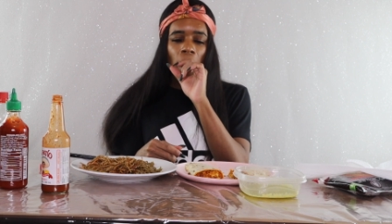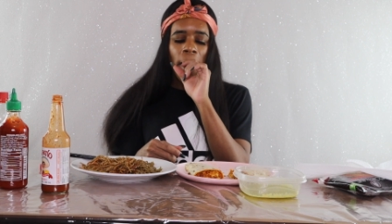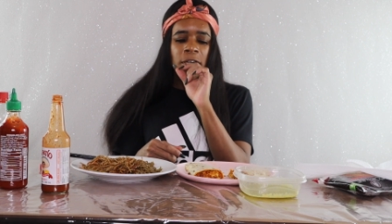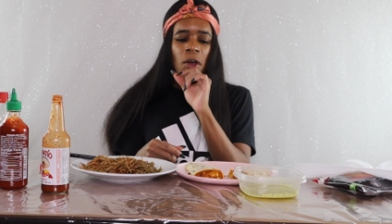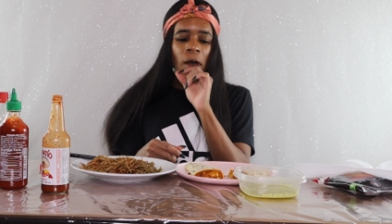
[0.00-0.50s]

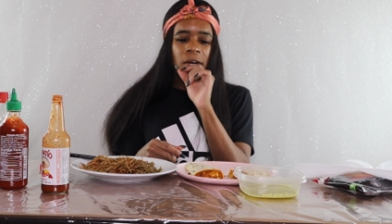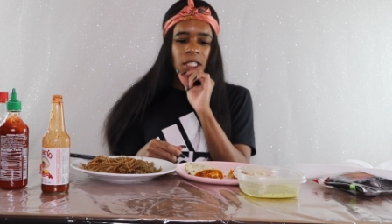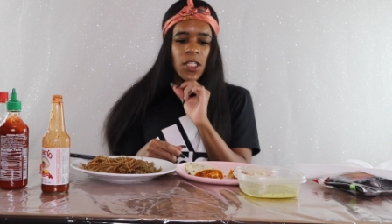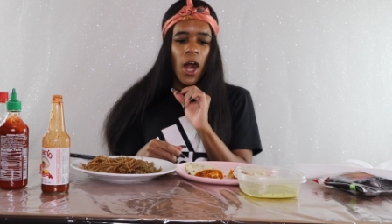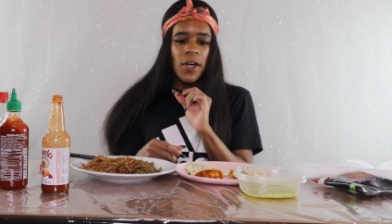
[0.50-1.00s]
I know
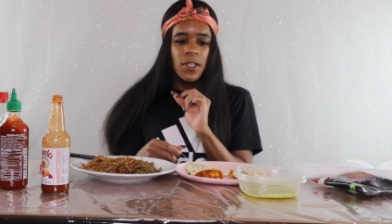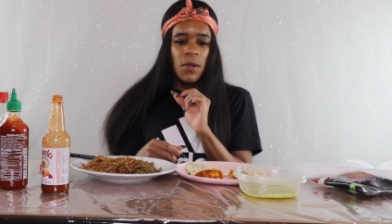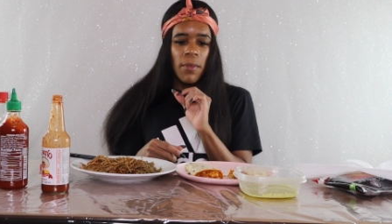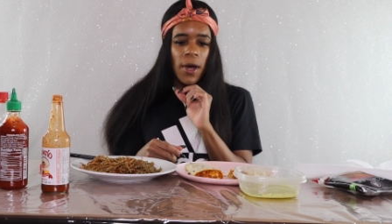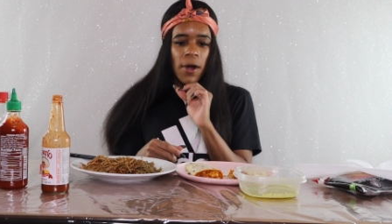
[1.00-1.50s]
I was talking
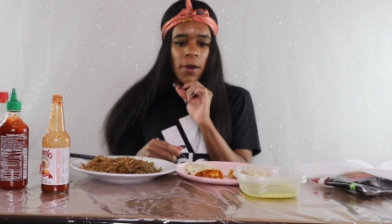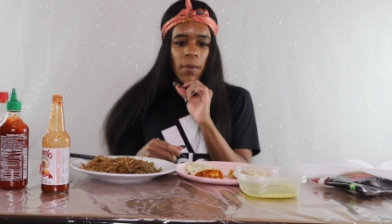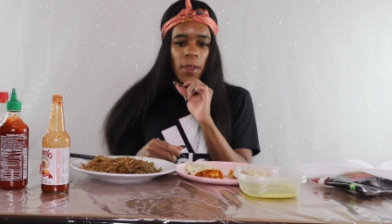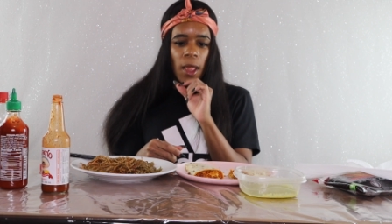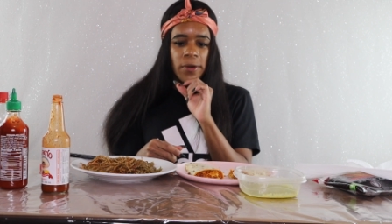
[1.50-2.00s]

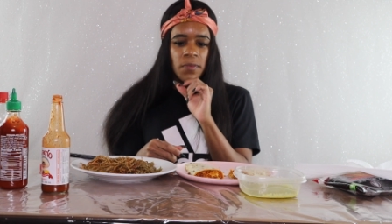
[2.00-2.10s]
about